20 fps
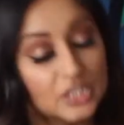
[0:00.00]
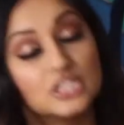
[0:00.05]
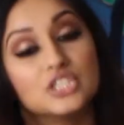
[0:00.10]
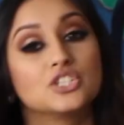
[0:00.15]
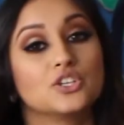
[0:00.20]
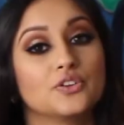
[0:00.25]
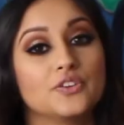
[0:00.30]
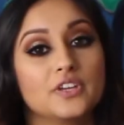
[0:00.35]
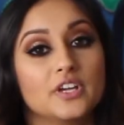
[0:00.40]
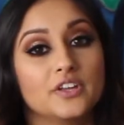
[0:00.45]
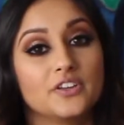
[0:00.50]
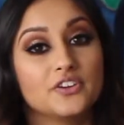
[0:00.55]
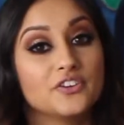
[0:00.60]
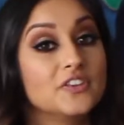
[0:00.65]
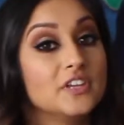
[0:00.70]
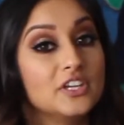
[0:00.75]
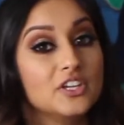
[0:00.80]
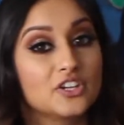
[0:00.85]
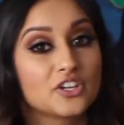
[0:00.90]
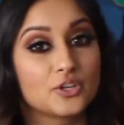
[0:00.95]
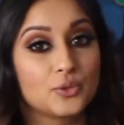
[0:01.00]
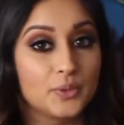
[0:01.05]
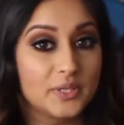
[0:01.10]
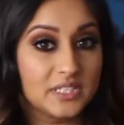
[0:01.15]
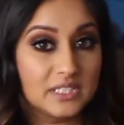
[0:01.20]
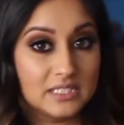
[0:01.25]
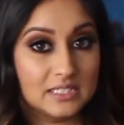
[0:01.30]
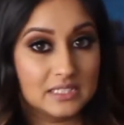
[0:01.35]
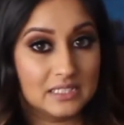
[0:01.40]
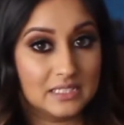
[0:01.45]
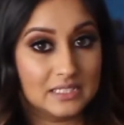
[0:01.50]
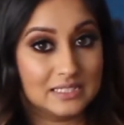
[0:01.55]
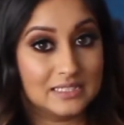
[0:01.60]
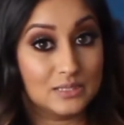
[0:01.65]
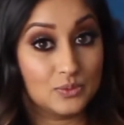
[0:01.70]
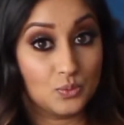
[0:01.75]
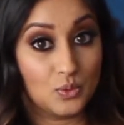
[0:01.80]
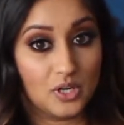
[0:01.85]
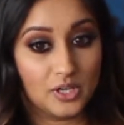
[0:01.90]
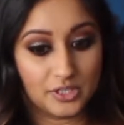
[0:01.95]
So the other thing you're going to need
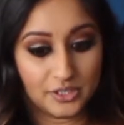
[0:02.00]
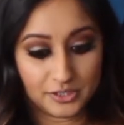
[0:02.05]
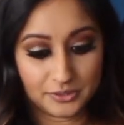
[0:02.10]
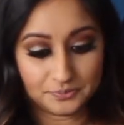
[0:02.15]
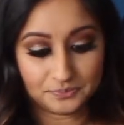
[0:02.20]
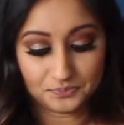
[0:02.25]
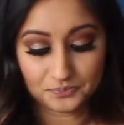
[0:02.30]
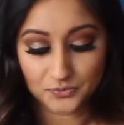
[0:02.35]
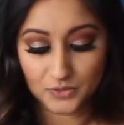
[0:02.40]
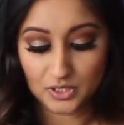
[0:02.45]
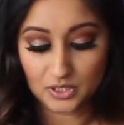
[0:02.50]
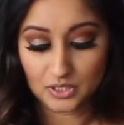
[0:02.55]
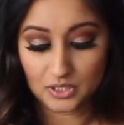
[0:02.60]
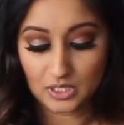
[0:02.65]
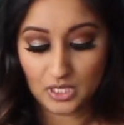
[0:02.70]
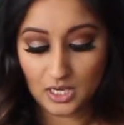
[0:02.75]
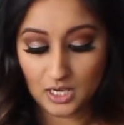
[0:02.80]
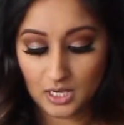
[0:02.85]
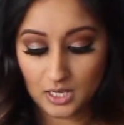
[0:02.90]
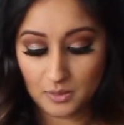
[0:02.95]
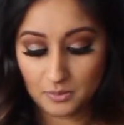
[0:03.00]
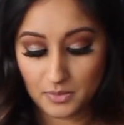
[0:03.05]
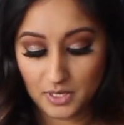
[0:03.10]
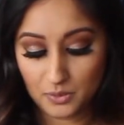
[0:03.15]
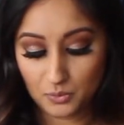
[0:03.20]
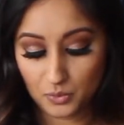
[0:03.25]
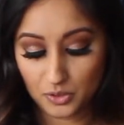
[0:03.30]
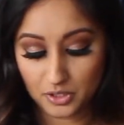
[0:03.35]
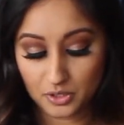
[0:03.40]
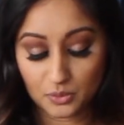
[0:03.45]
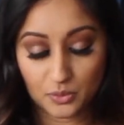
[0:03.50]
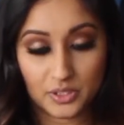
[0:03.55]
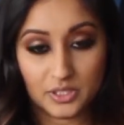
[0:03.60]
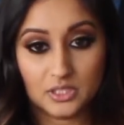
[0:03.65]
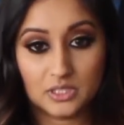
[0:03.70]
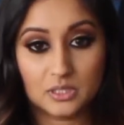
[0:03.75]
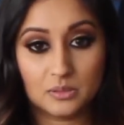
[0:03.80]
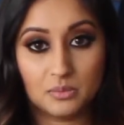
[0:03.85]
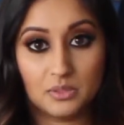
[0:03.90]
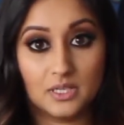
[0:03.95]
is water. And we're going
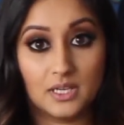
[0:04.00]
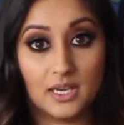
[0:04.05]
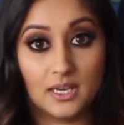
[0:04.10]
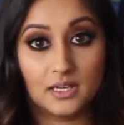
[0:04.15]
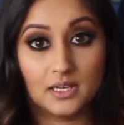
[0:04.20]
to be